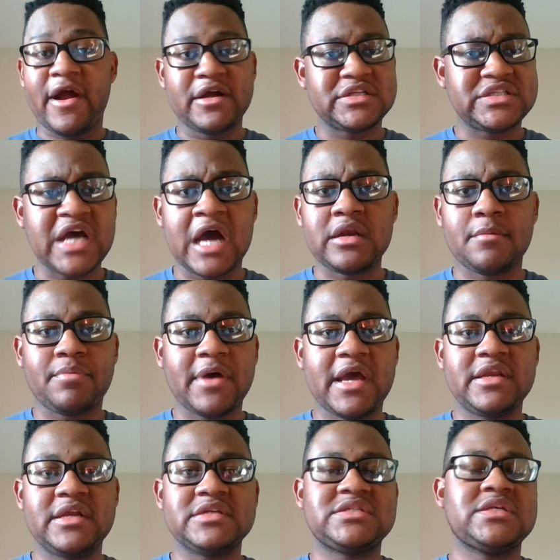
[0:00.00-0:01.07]
very excited to
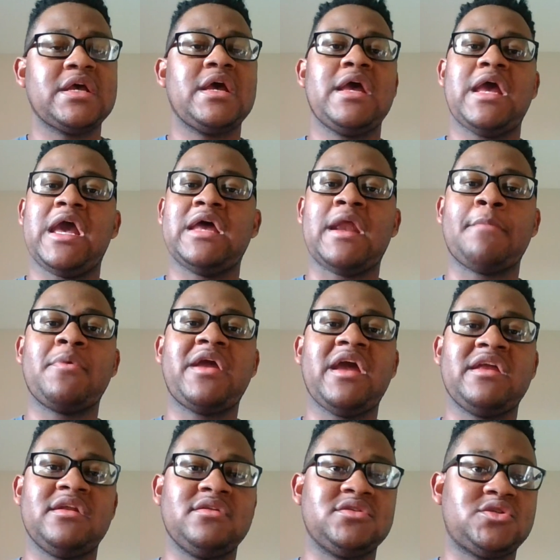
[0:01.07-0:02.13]
play this, and I'm
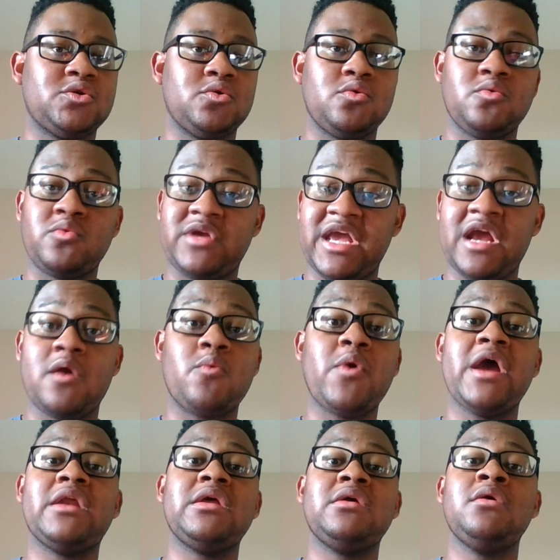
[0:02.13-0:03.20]
getting to get
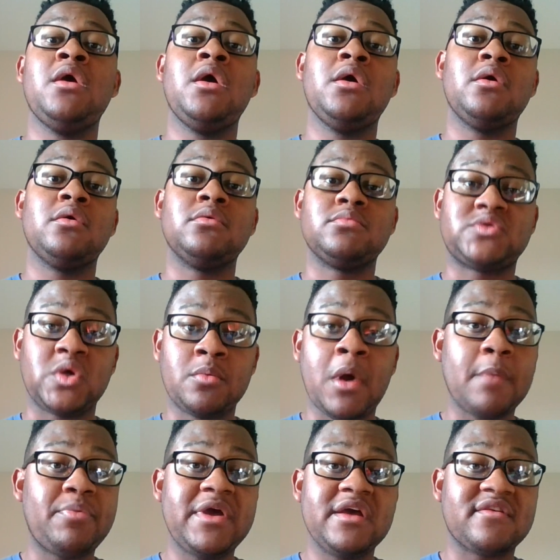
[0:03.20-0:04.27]
ready. Turn
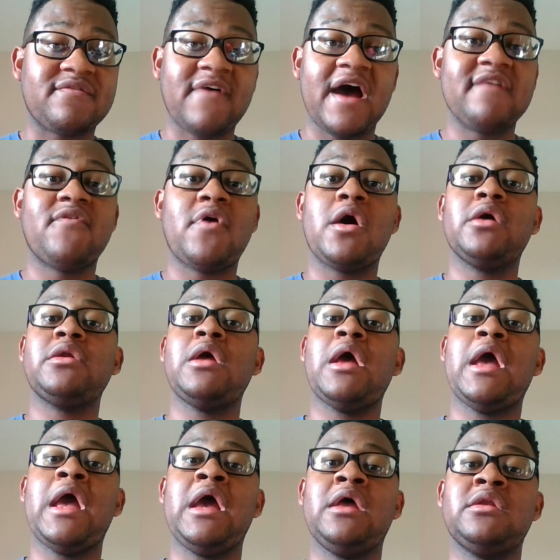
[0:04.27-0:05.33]
my PS5 on
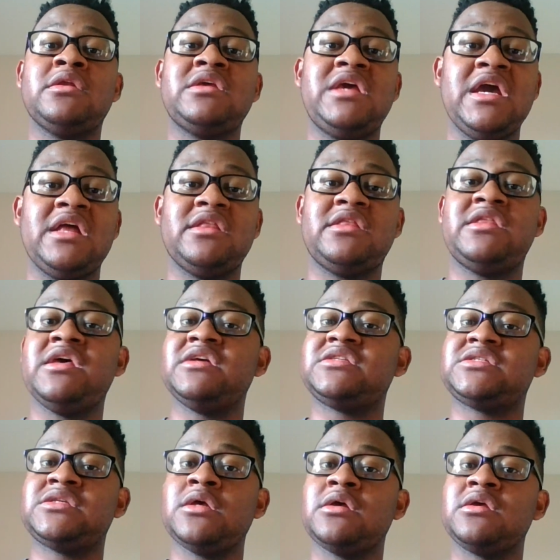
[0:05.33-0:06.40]
and get
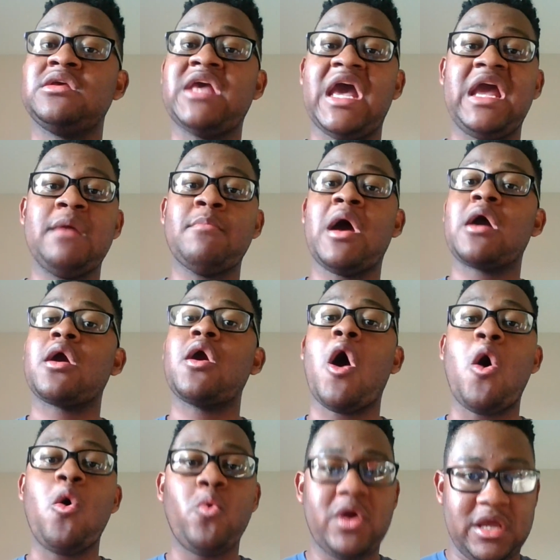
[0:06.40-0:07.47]
this game
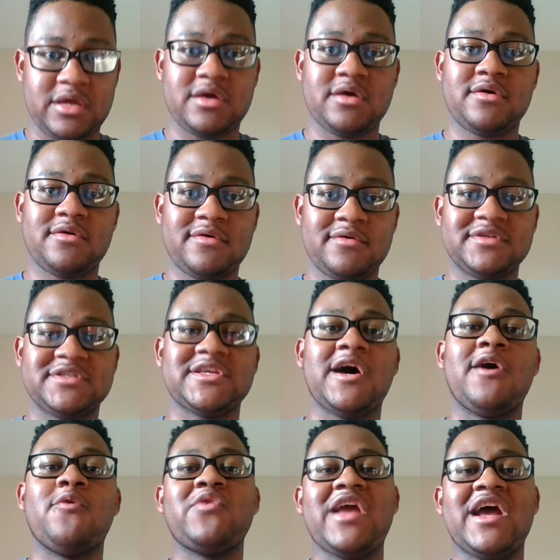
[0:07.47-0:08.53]
going.
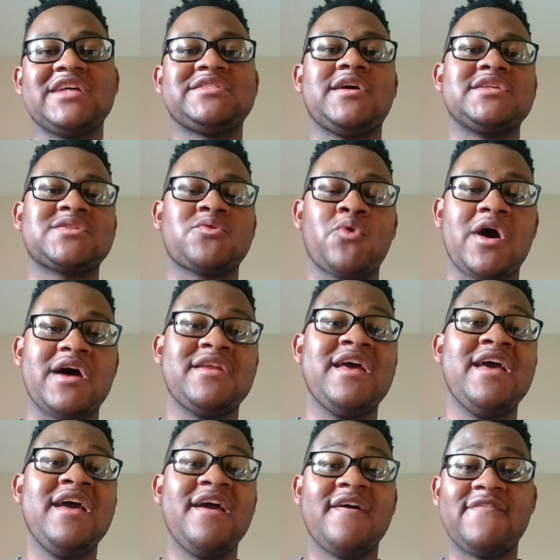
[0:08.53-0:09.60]
So, yes, HawkSquad,
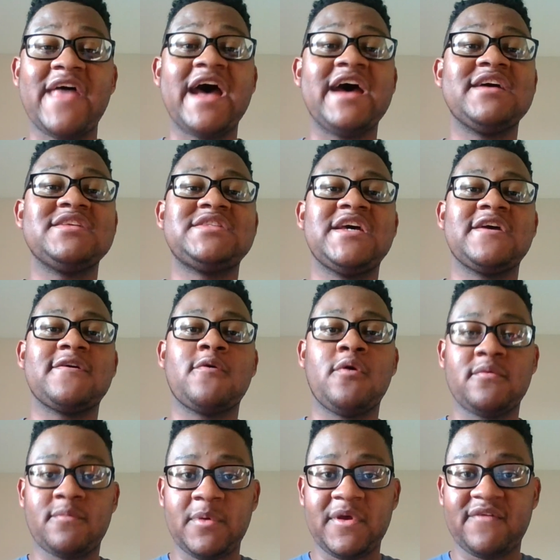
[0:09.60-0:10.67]
that is it
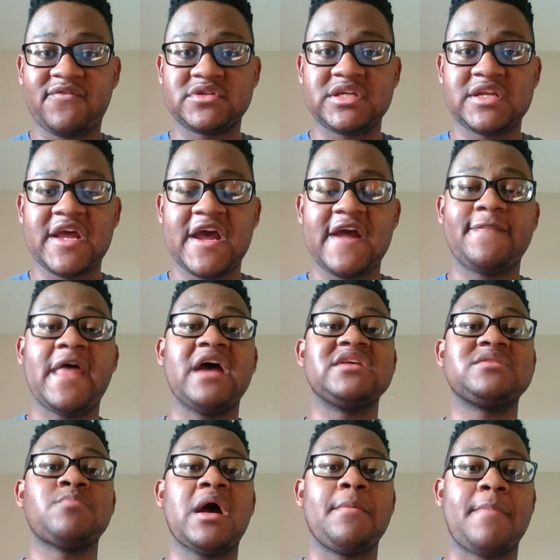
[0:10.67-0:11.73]
going to be for today. That
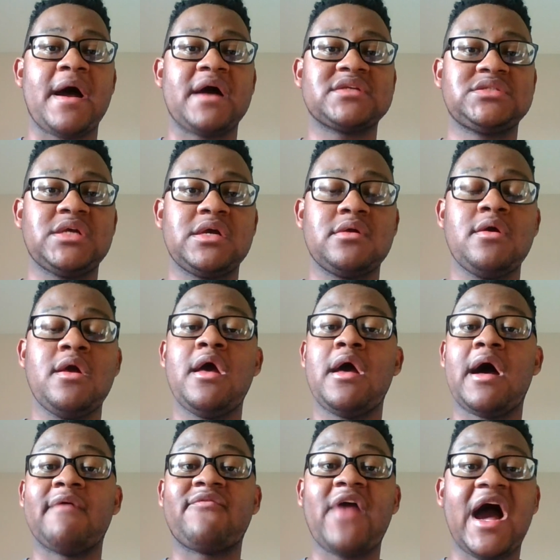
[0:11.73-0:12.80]
is my unboxing
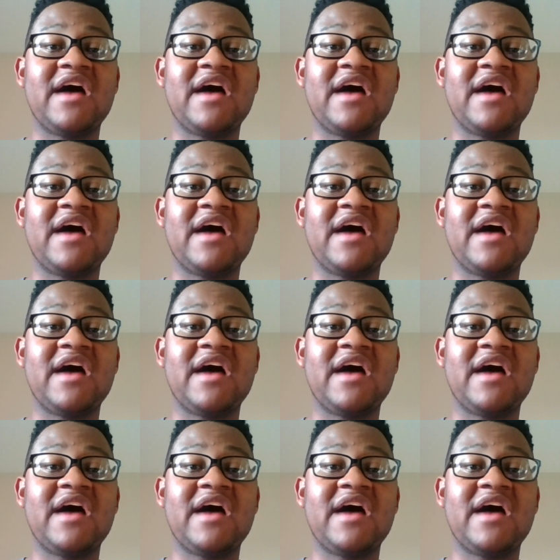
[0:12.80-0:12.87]
of